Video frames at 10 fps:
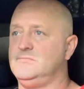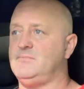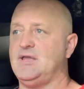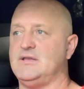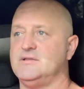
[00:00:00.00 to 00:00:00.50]

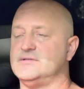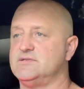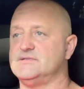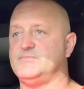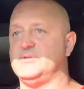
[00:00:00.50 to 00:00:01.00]
Maintenance
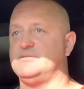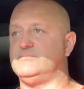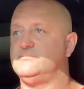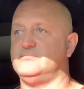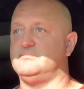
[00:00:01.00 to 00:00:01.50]
has
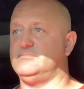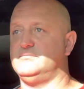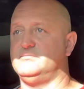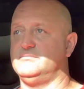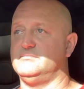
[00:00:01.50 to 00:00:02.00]
been
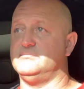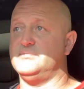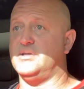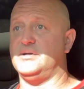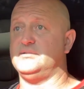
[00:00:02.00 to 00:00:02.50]

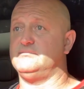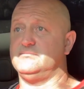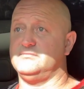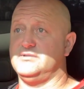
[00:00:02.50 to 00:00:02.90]
none.